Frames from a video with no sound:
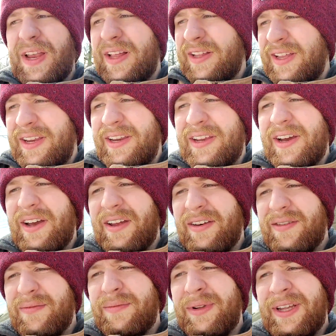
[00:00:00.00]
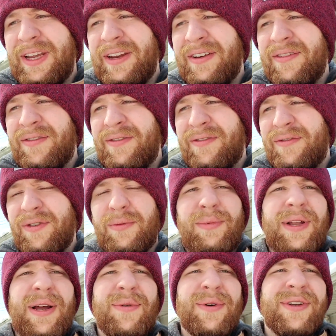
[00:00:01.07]
clean cut blade for
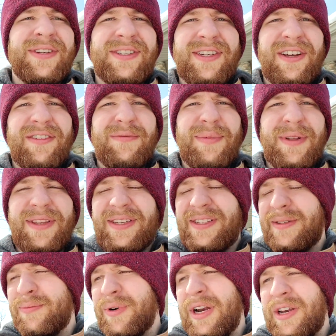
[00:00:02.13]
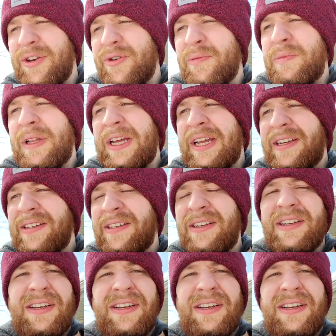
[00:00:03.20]
plywood and stuff, but this is a brand new blade,